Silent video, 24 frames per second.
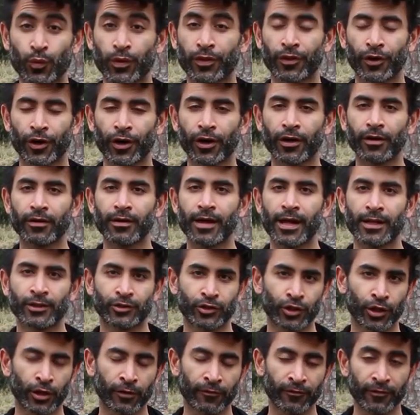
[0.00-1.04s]
with her
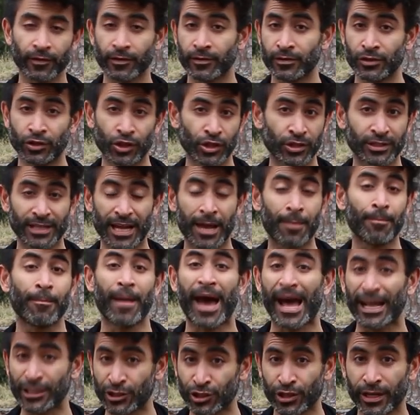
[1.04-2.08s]
instead of just
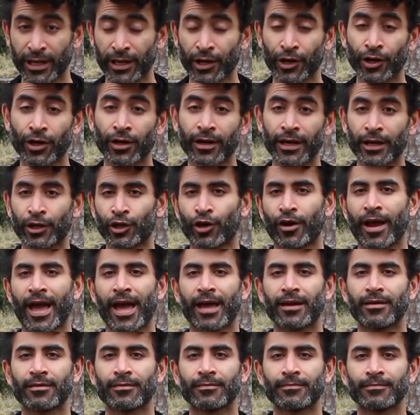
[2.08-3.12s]
imagining her in your
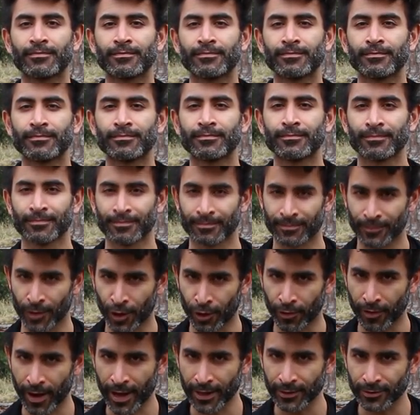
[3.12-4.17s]
head.
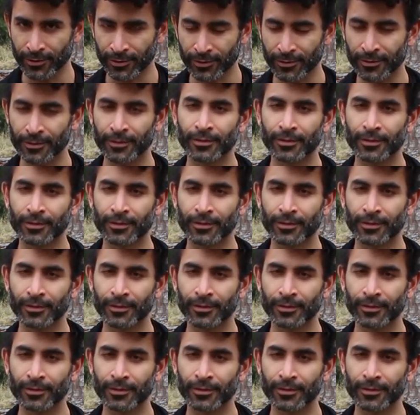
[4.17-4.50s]
All right?